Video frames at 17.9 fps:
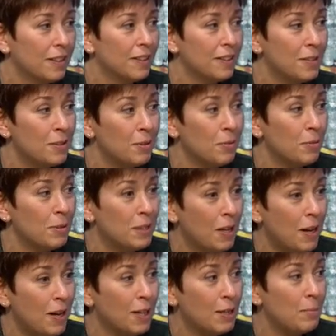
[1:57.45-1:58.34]
So when we
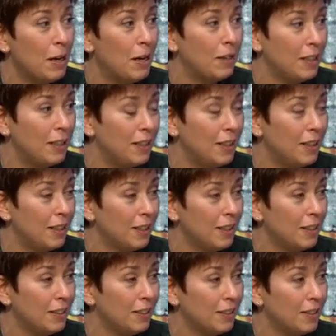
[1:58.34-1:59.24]
talk about
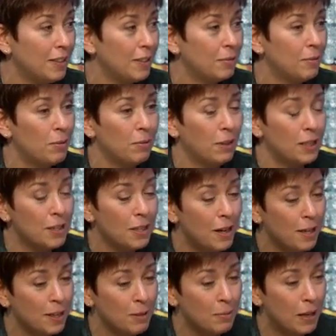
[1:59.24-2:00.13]
eating, we want to
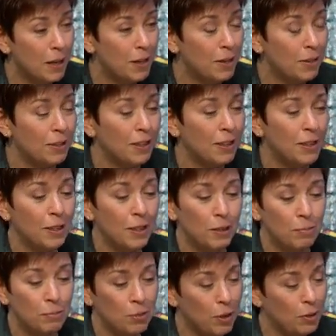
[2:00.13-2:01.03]
talk about
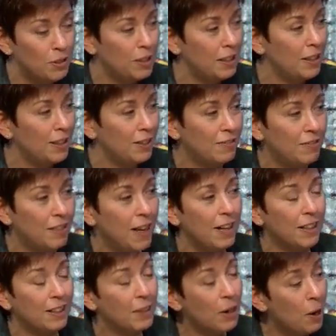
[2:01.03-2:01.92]
protein and
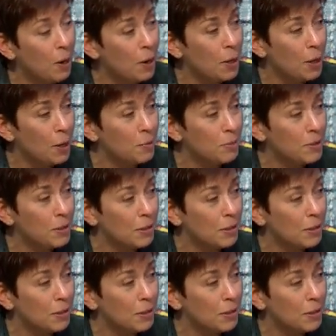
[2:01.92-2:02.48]
fat and carbs and